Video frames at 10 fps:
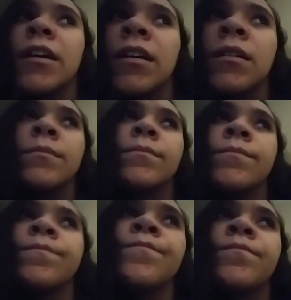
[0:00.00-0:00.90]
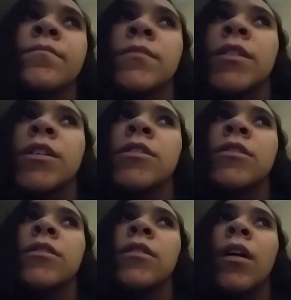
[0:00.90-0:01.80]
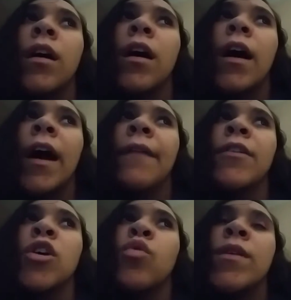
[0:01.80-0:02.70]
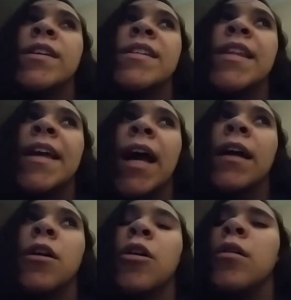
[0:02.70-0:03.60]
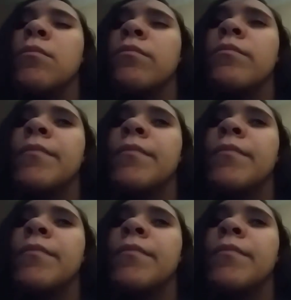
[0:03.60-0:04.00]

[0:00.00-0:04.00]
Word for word: a, um. I don't think I've ever studied. I have a quiz thing on um